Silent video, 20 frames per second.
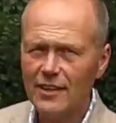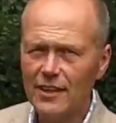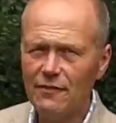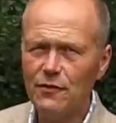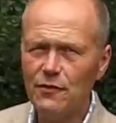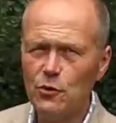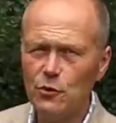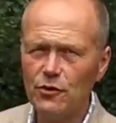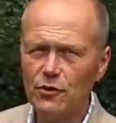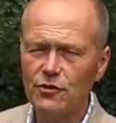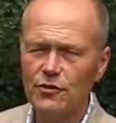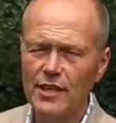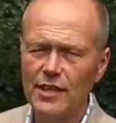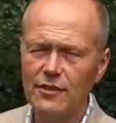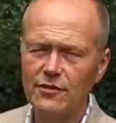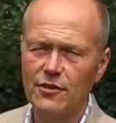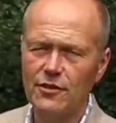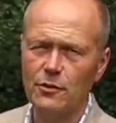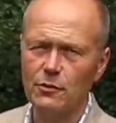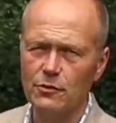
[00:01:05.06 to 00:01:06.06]
if you stay
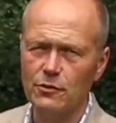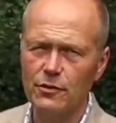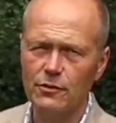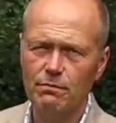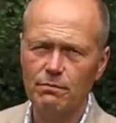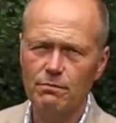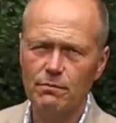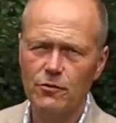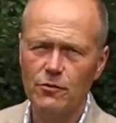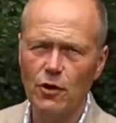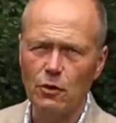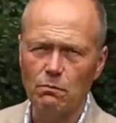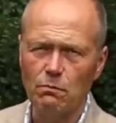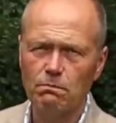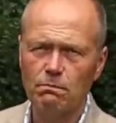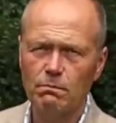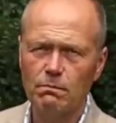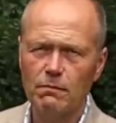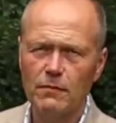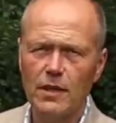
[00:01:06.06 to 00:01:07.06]
tuned. So,
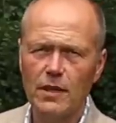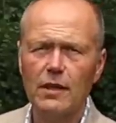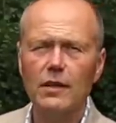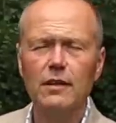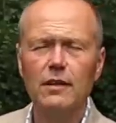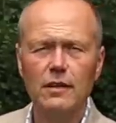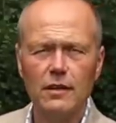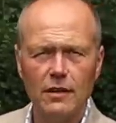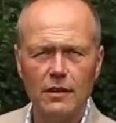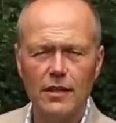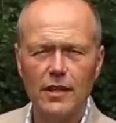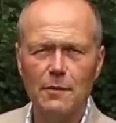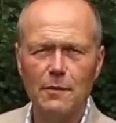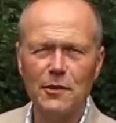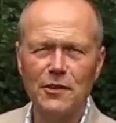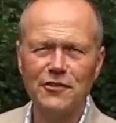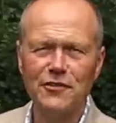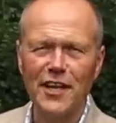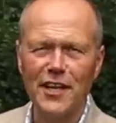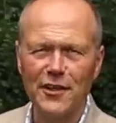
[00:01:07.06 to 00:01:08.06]
let
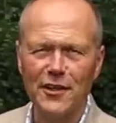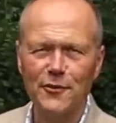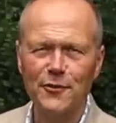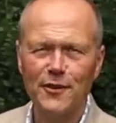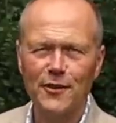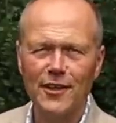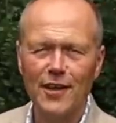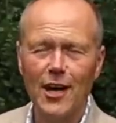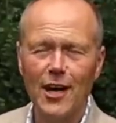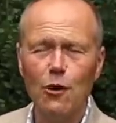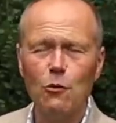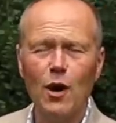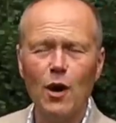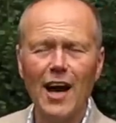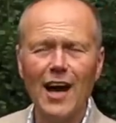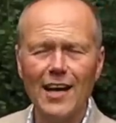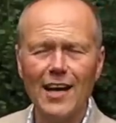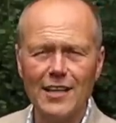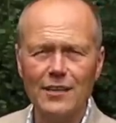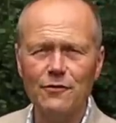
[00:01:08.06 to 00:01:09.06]
me tell you how
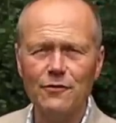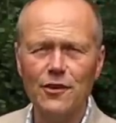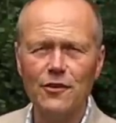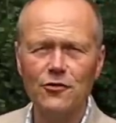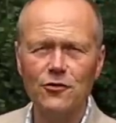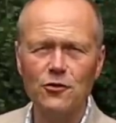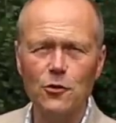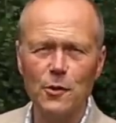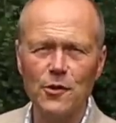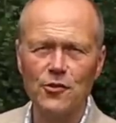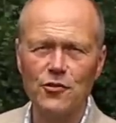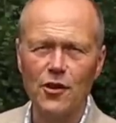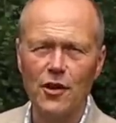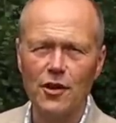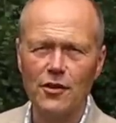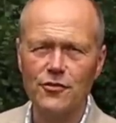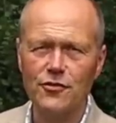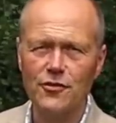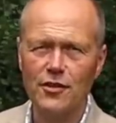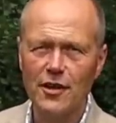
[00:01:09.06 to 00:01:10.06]
I've
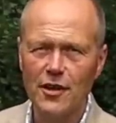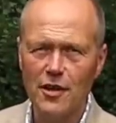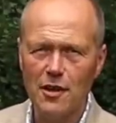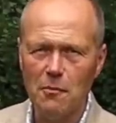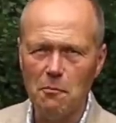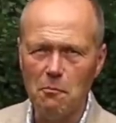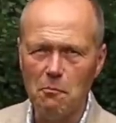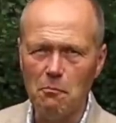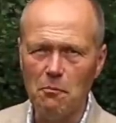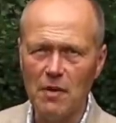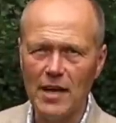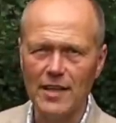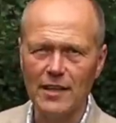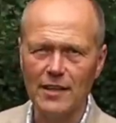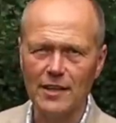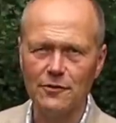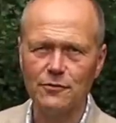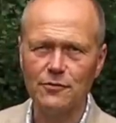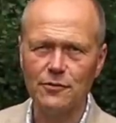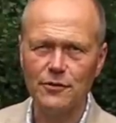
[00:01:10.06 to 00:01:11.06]
supercharged my
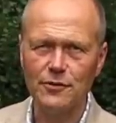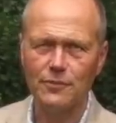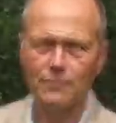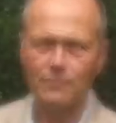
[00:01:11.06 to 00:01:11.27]
life.